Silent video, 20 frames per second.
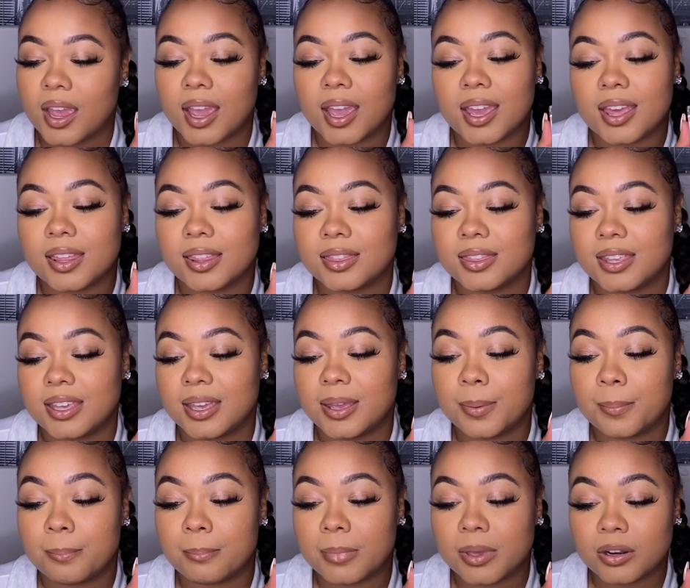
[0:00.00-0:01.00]
In the
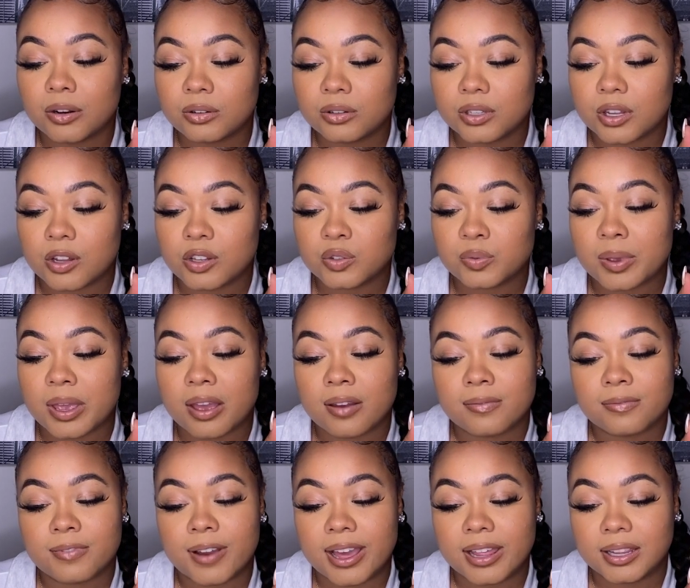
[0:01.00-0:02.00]
middle notes, we have
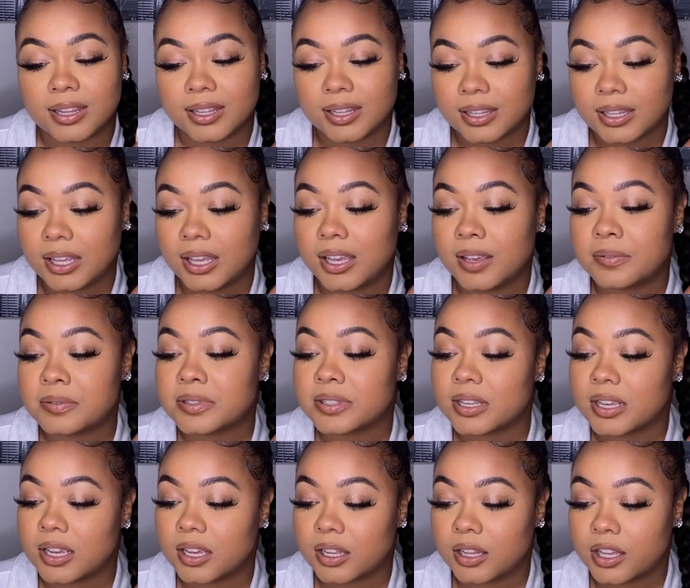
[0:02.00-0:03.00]
violet leaves,
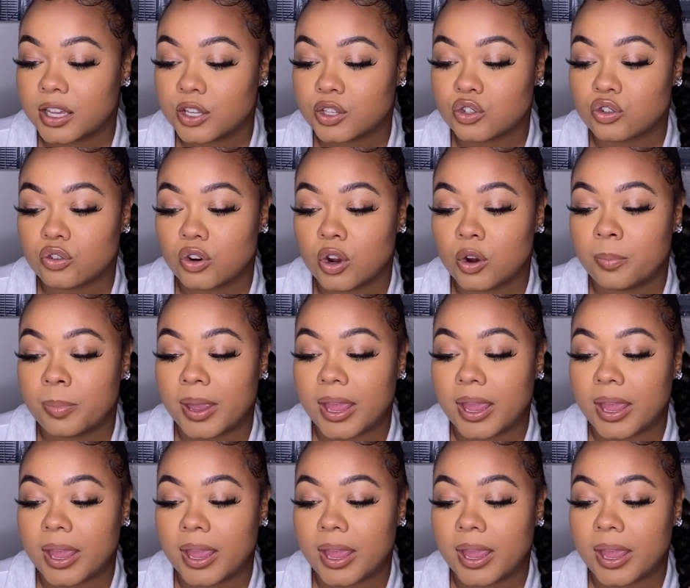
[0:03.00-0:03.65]
heliotrope,